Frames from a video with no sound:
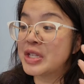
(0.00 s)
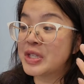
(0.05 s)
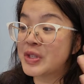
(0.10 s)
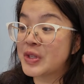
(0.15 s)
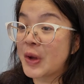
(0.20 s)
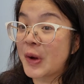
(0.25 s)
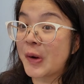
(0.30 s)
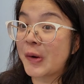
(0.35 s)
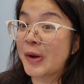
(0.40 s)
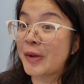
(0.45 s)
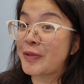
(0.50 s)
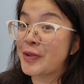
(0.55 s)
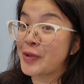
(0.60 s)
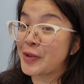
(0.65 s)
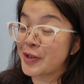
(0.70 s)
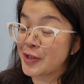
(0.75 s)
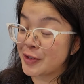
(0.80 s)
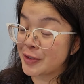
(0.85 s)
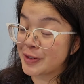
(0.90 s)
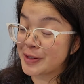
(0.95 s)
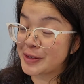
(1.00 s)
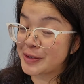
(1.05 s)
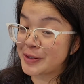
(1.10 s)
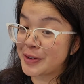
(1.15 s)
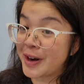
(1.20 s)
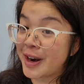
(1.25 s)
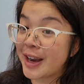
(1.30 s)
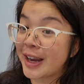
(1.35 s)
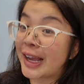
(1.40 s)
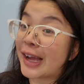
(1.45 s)
So if you're interested in
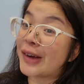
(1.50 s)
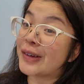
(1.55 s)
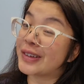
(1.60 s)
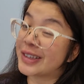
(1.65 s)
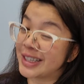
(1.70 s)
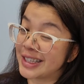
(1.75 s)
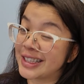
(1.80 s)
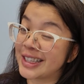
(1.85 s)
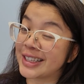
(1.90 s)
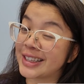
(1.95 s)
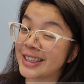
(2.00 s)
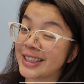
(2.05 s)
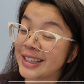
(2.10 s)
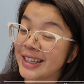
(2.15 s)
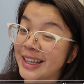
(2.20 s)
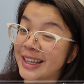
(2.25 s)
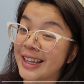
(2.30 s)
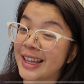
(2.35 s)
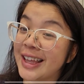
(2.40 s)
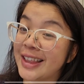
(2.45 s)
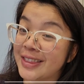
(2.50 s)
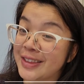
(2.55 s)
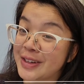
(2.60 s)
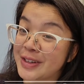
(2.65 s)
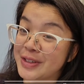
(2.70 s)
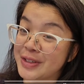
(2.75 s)
trying out, click the link in the